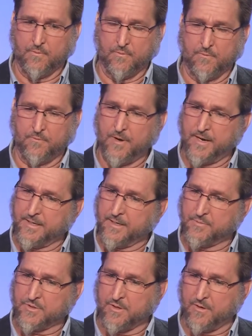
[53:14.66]
finding
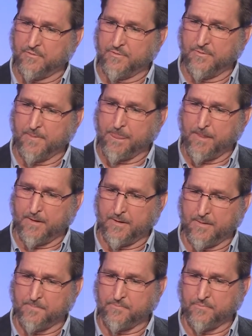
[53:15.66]
himself
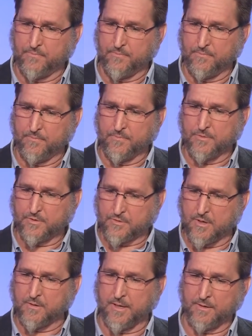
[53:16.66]
um,
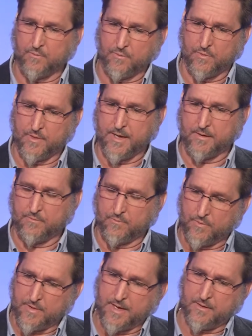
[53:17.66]
struggling with that,
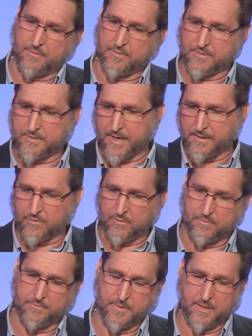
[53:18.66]
with that
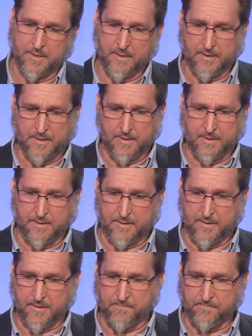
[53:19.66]
cycle,
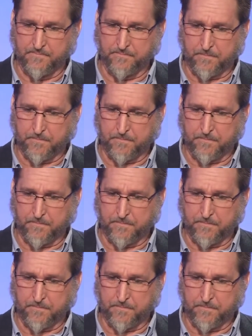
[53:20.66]
um,